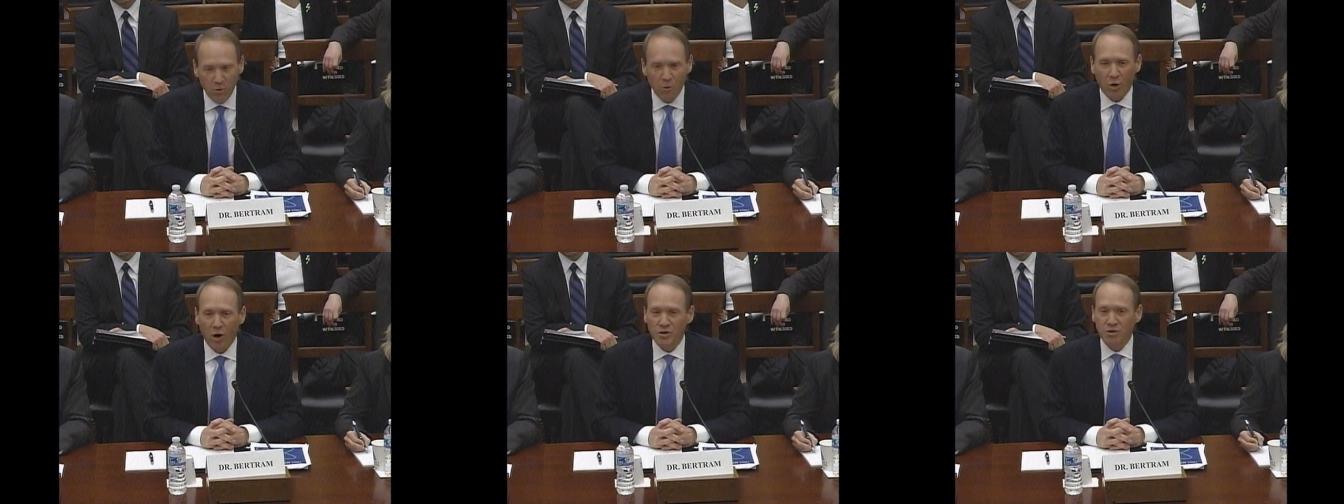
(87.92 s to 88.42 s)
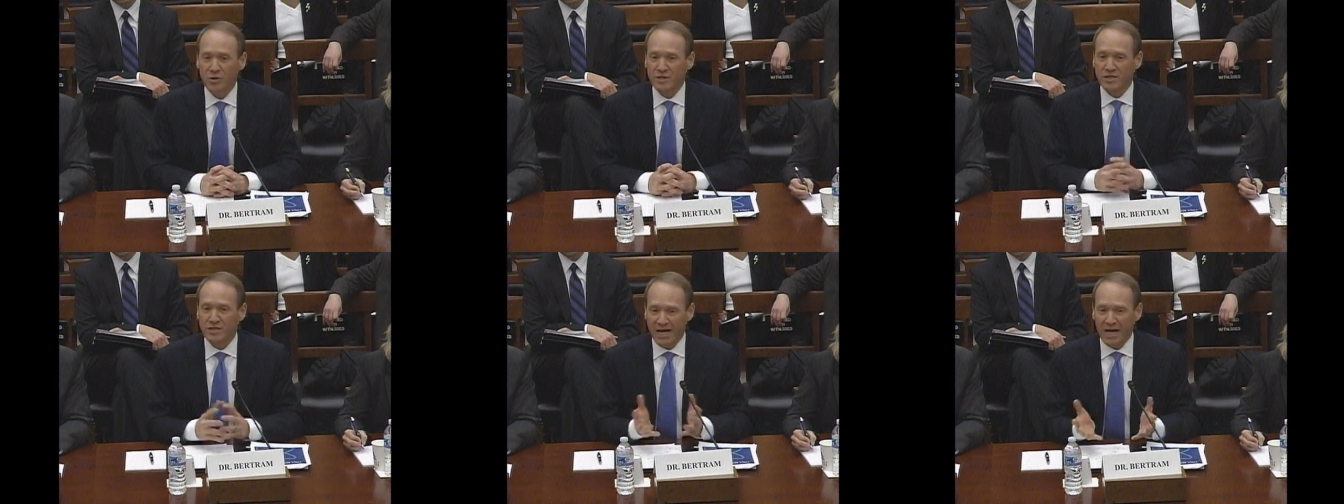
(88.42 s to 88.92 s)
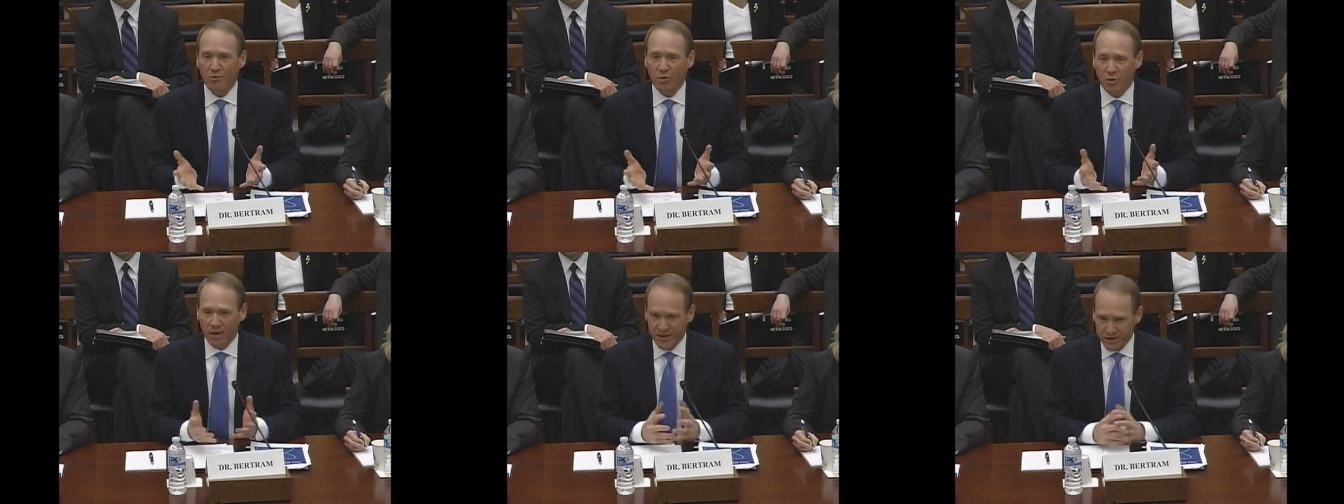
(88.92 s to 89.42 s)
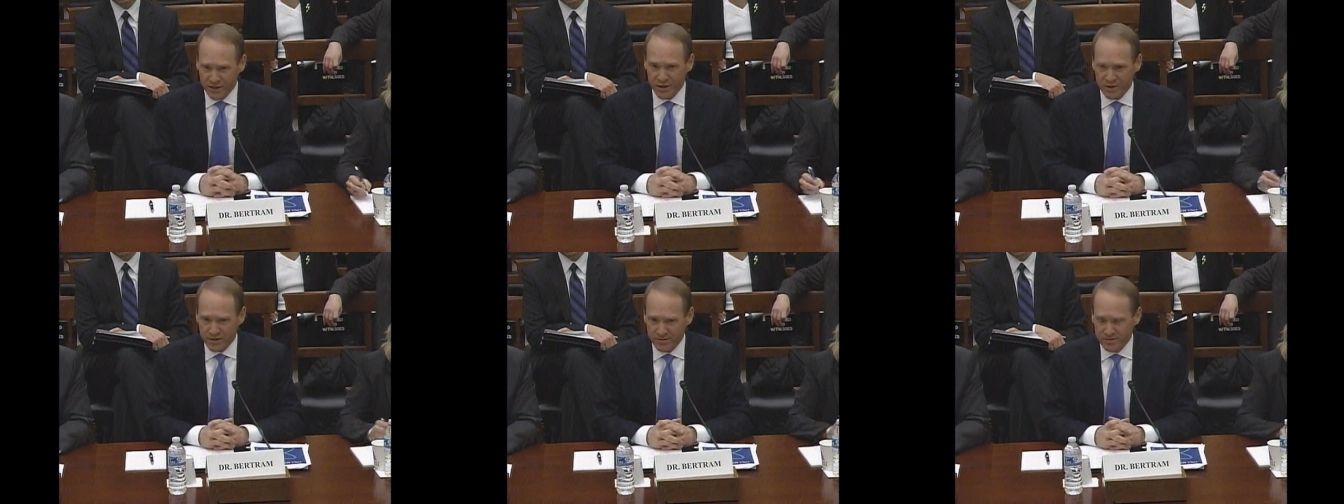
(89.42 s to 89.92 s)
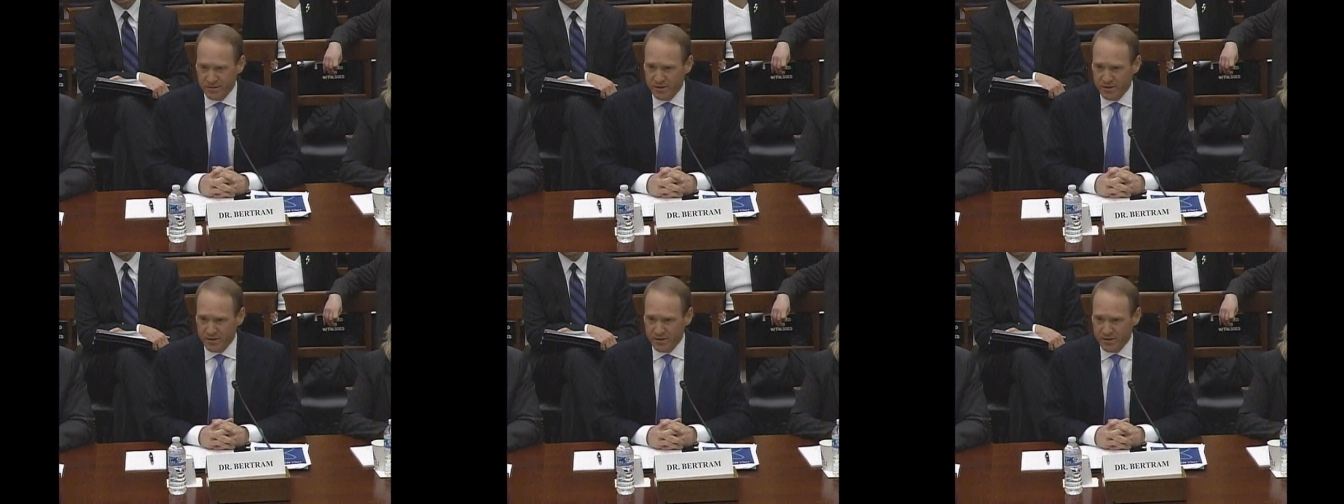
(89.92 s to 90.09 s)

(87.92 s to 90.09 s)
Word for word: We're also a sustainable organization,